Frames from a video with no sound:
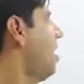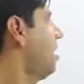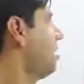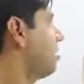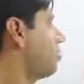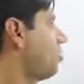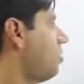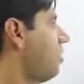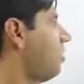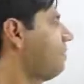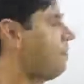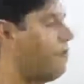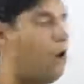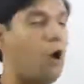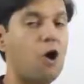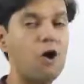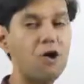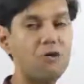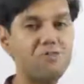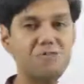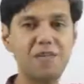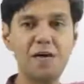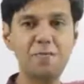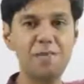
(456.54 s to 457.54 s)
So if
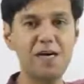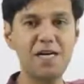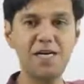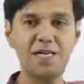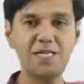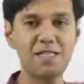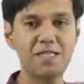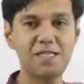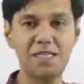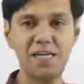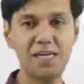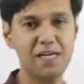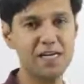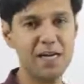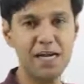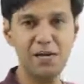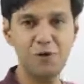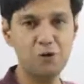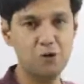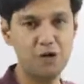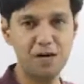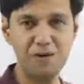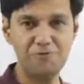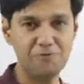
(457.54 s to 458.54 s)
all of them are distinct,
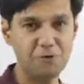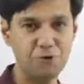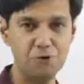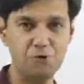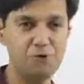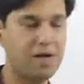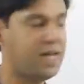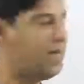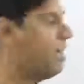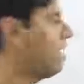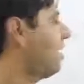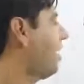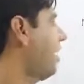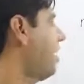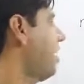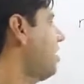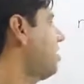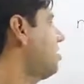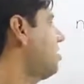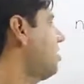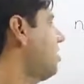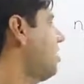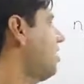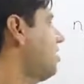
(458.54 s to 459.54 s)
I don't have to do any
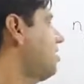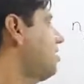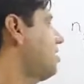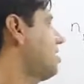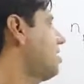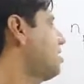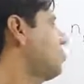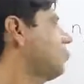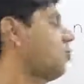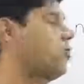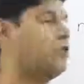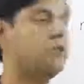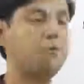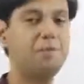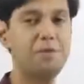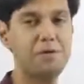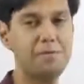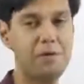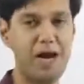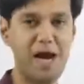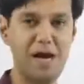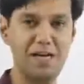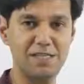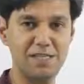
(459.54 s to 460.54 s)
correction, and this is going to
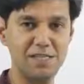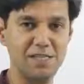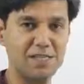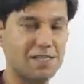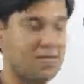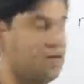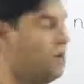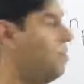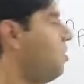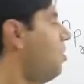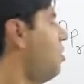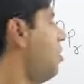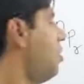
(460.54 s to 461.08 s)
be my answer.